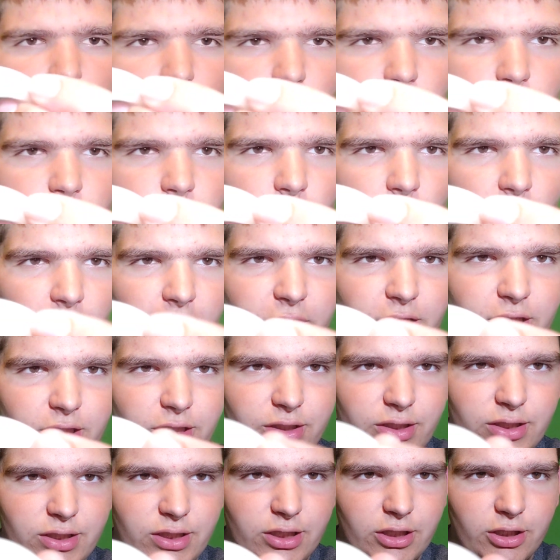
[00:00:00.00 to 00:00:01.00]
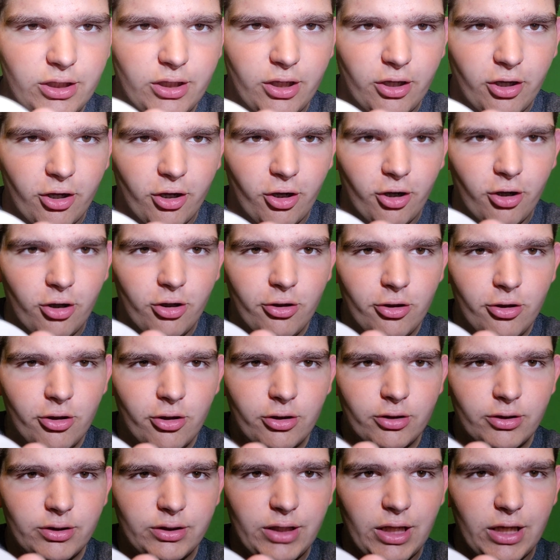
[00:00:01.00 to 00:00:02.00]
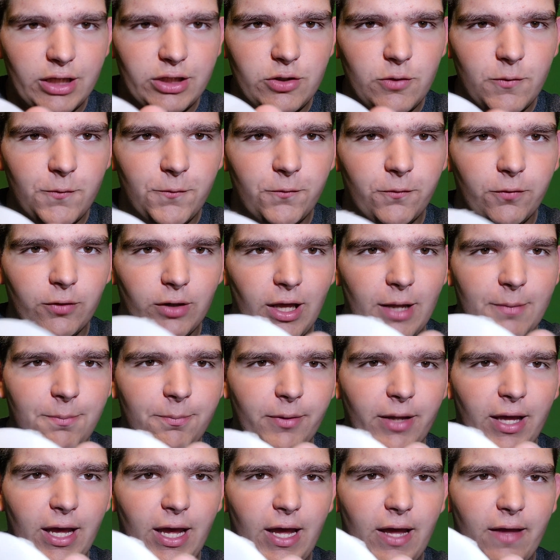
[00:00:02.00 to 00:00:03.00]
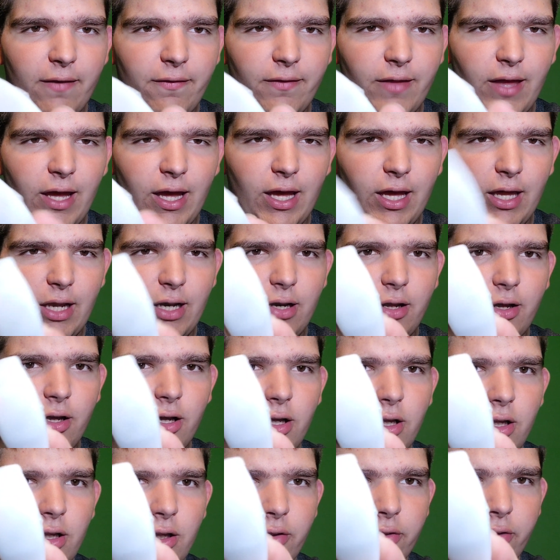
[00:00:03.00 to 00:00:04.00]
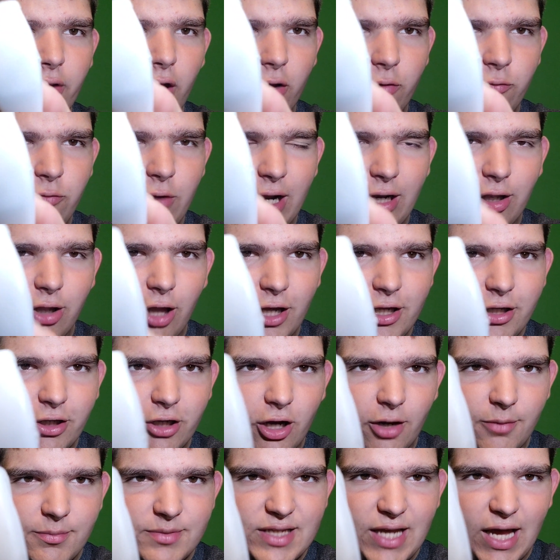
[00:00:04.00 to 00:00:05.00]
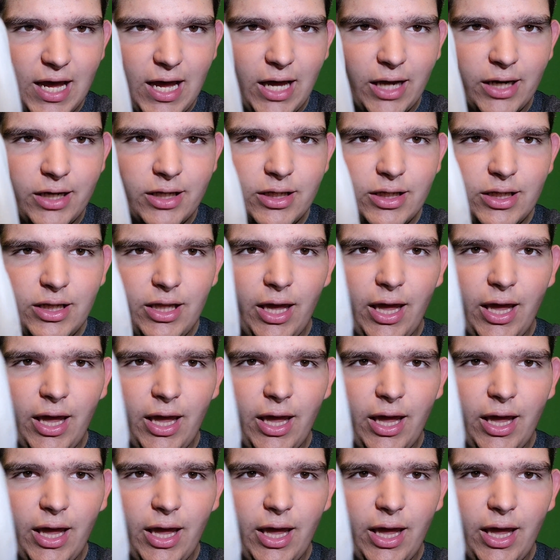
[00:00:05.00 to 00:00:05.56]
right here that you flip, and then a red light comes on,